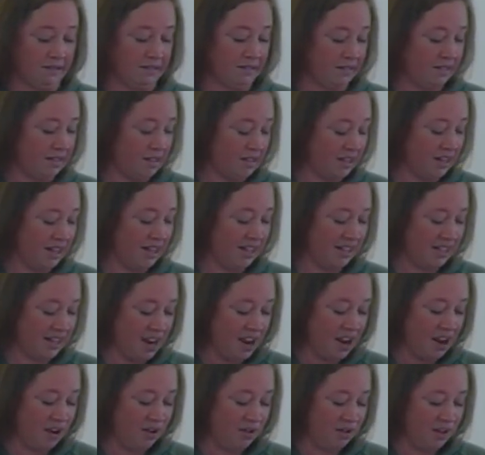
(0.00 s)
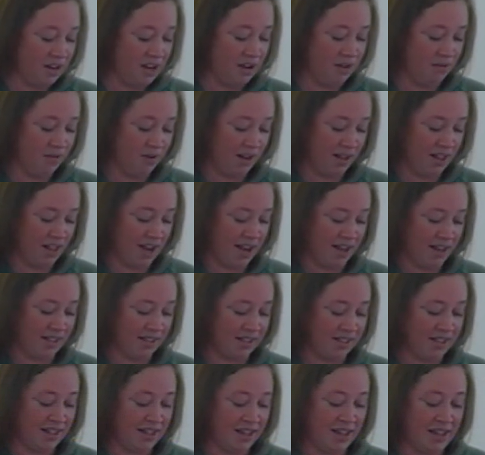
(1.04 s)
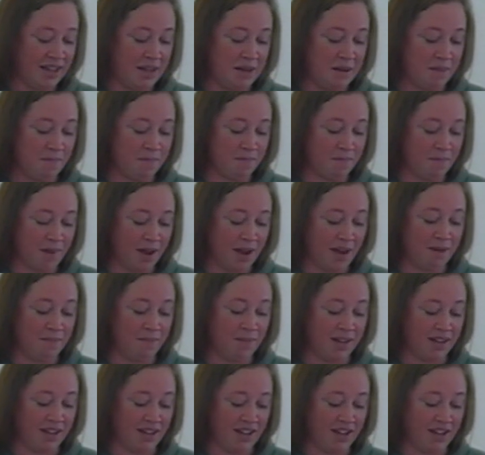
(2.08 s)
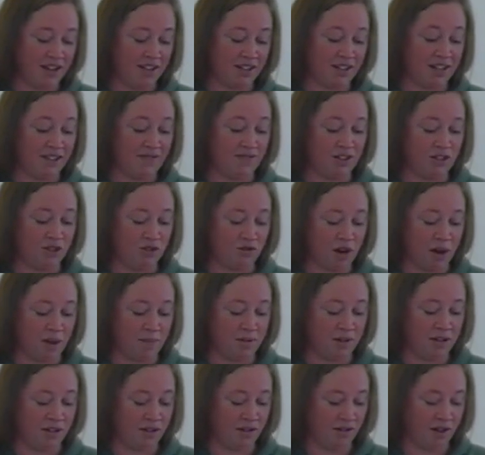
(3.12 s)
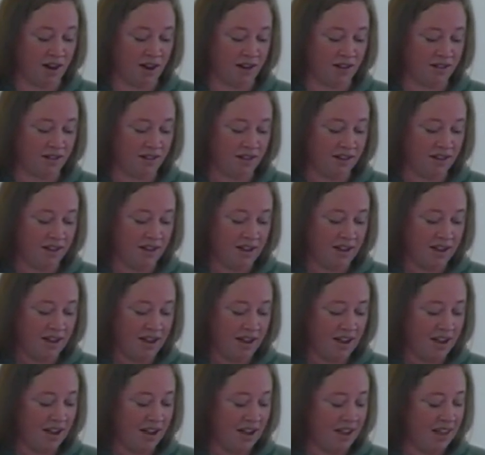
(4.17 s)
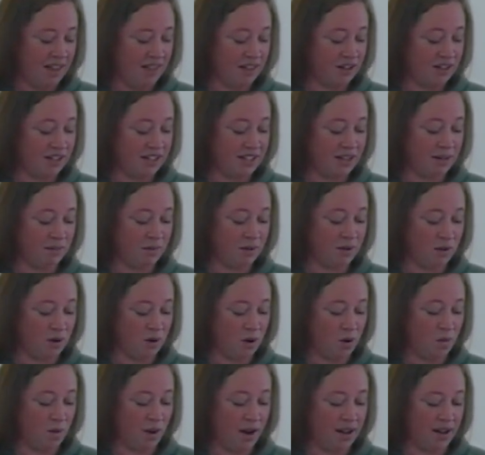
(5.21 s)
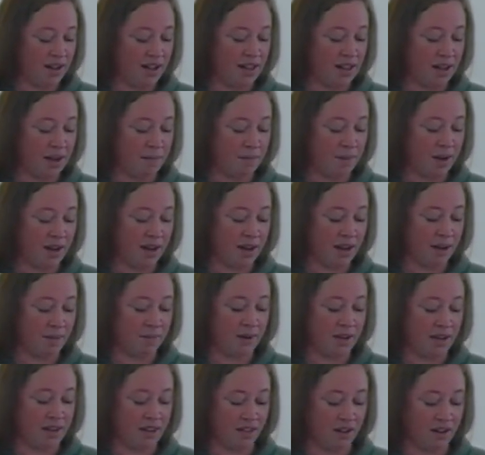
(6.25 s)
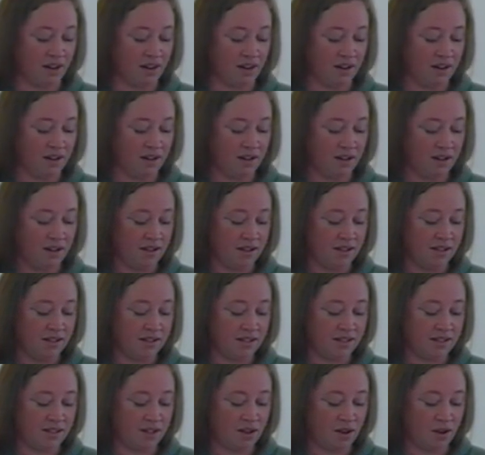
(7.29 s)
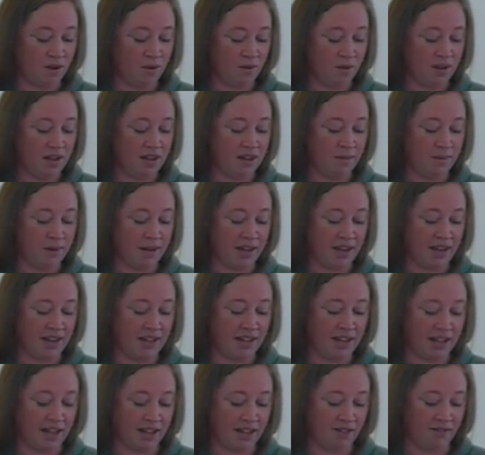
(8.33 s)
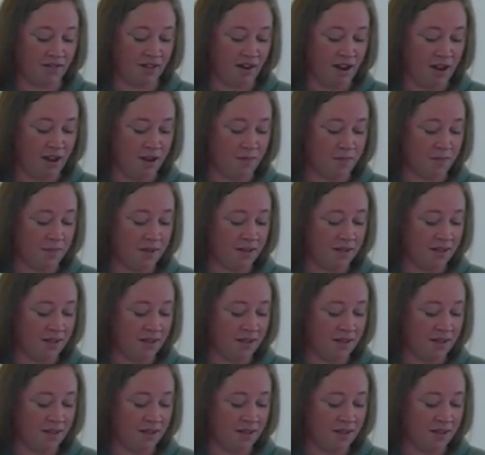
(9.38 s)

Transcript: Looking down, he realized he might be killed if he dropped to the ground. And there seemed no way to climb back up either. So he began yelling for help.